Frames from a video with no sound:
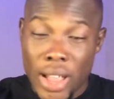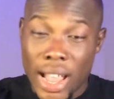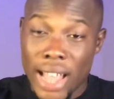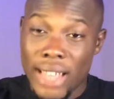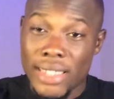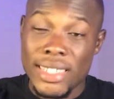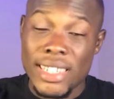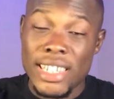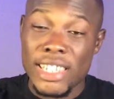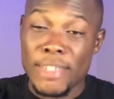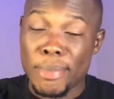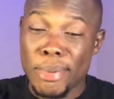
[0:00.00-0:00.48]

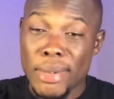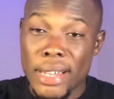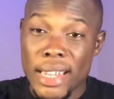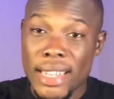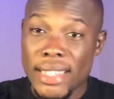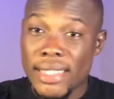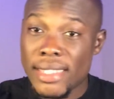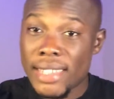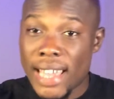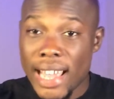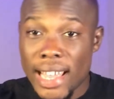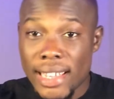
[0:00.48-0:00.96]
at his
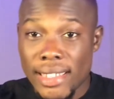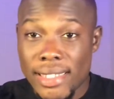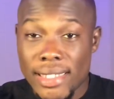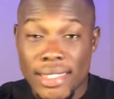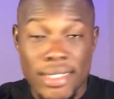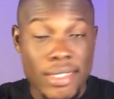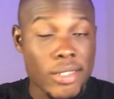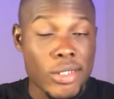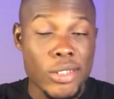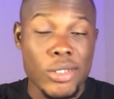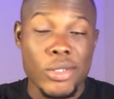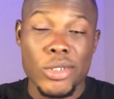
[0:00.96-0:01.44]
place, had,
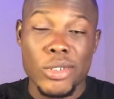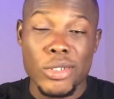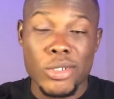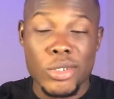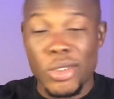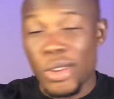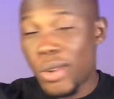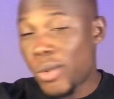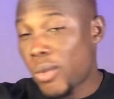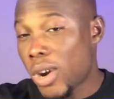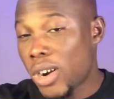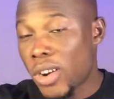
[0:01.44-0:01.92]
you know,
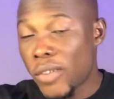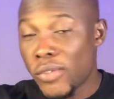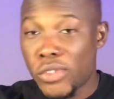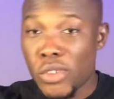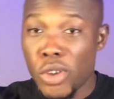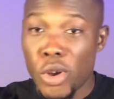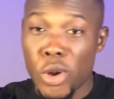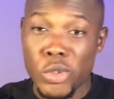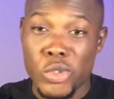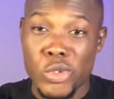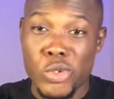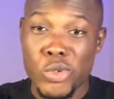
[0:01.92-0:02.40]
done one
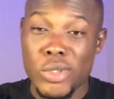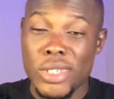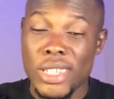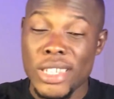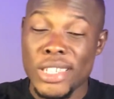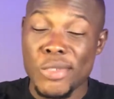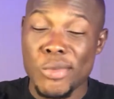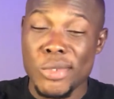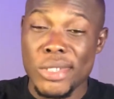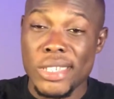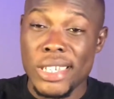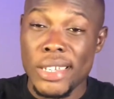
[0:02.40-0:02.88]
or two
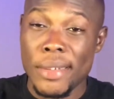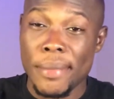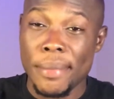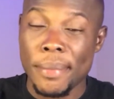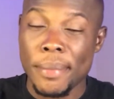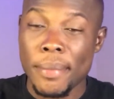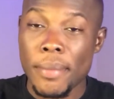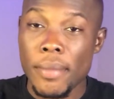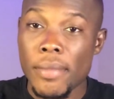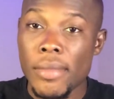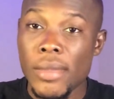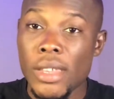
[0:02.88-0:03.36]
things with
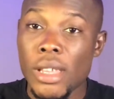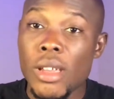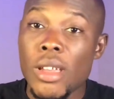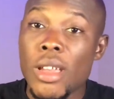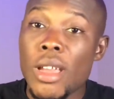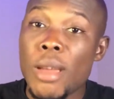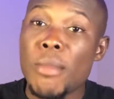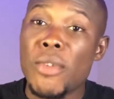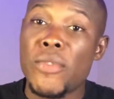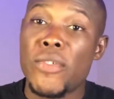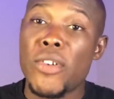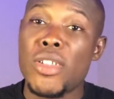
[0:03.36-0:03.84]
him.
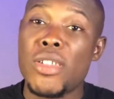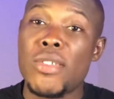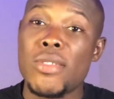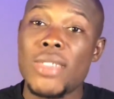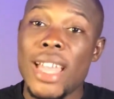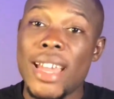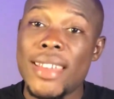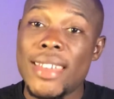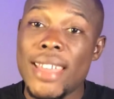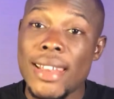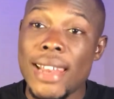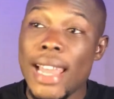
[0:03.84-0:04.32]
Before she
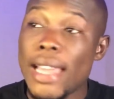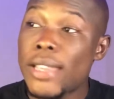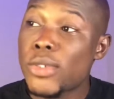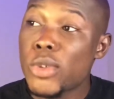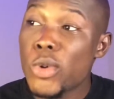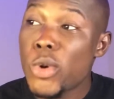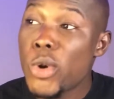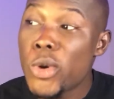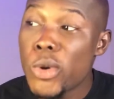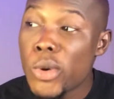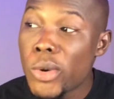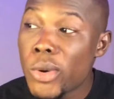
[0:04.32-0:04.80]
now
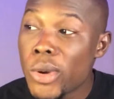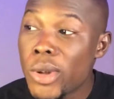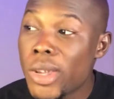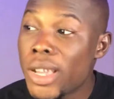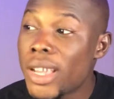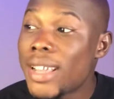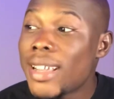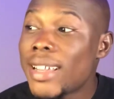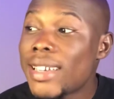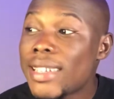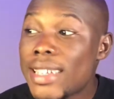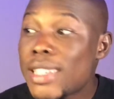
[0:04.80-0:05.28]
realized, oh,
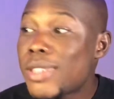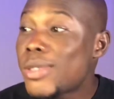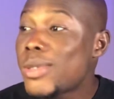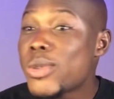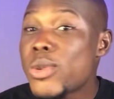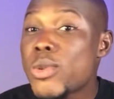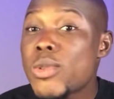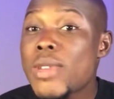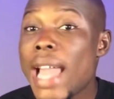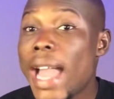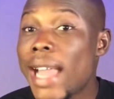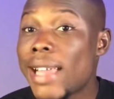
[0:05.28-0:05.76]
this
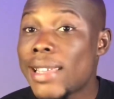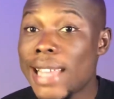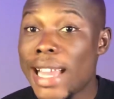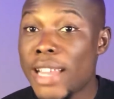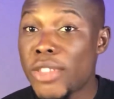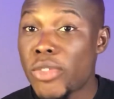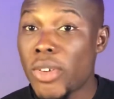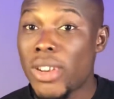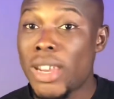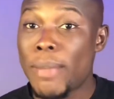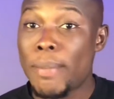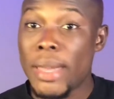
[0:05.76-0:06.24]
new guy is
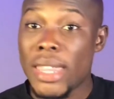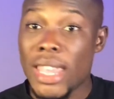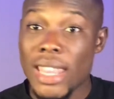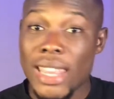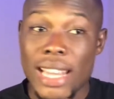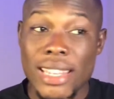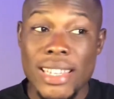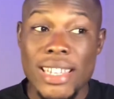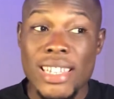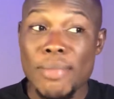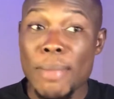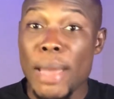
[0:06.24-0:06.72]
actually better
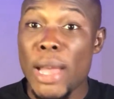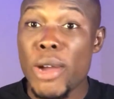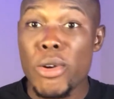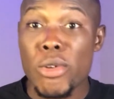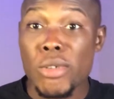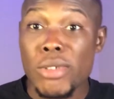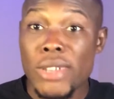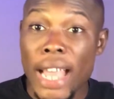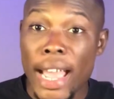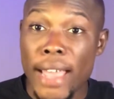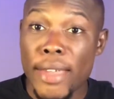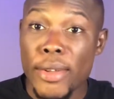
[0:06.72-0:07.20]
than this my
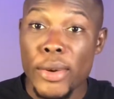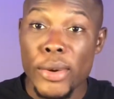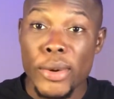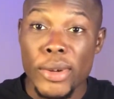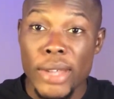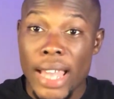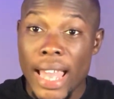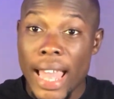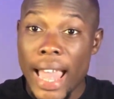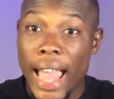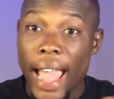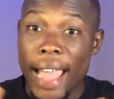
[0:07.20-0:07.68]
old guy.
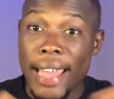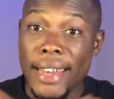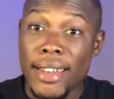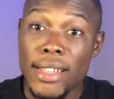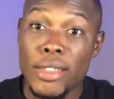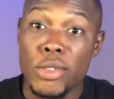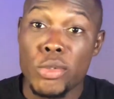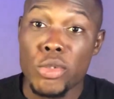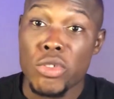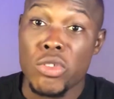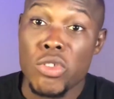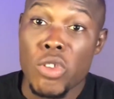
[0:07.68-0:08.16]
I
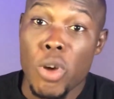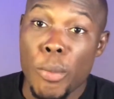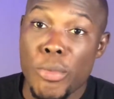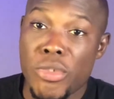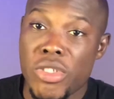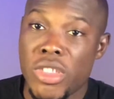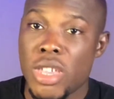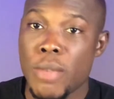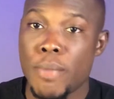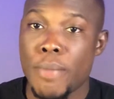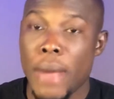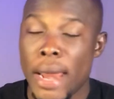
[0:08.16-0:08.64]
need to jump
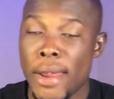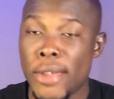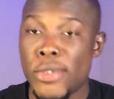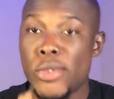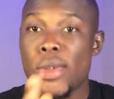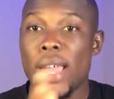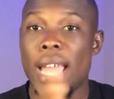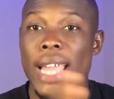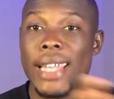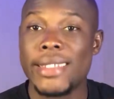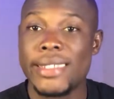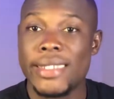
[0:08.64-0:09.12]
ship. I need
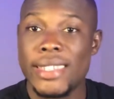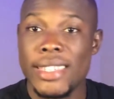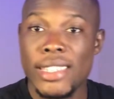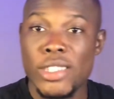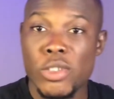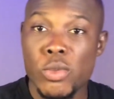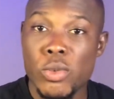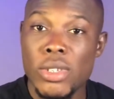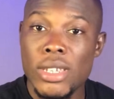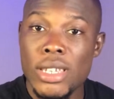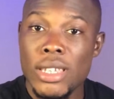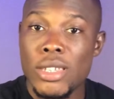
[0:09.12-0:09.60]
to end
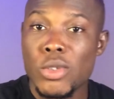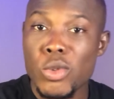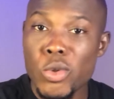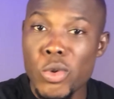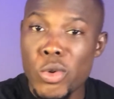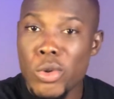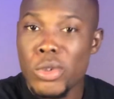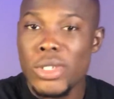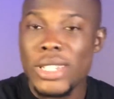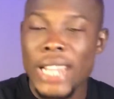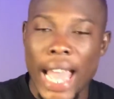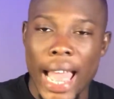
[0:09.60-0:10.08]
things with this
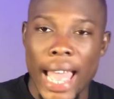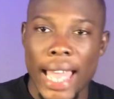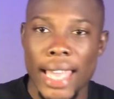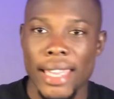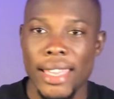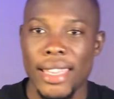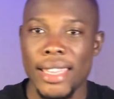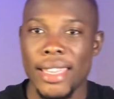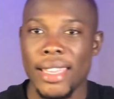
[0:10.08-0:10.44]
old guy.